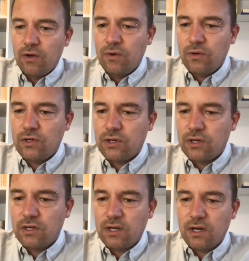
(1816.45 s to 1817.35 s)
Who
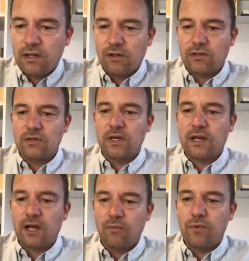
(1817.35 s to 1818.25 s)
should they look to
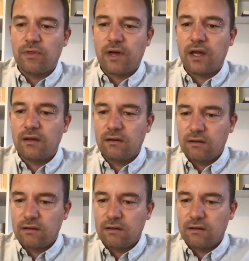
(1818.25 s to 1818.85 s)
get help with that?